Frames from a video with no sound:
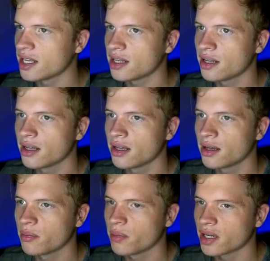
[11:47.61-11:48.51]
it.
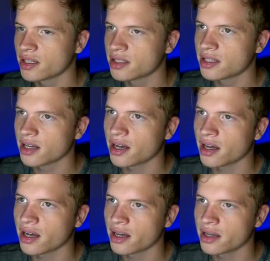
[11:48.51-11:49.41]
But it's
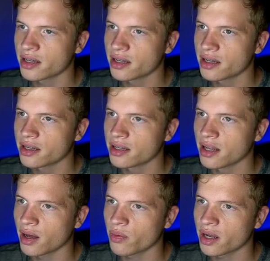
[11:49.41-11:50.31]

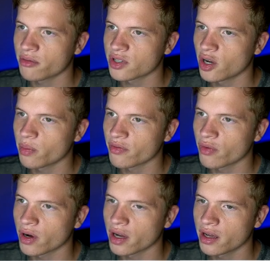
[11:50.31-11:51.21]
not what I was hoping
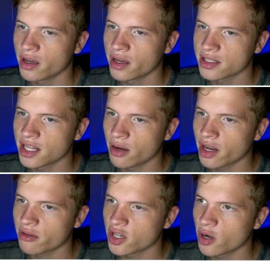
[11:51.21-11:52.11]
for. It's not
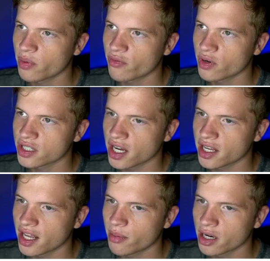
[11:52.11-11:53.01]
what I was hoping for,
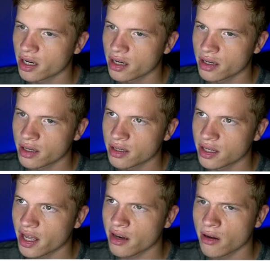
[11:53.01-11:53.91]
giant neighbor.
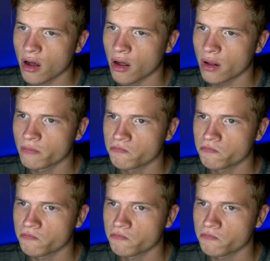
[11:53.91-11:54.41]
Not at all.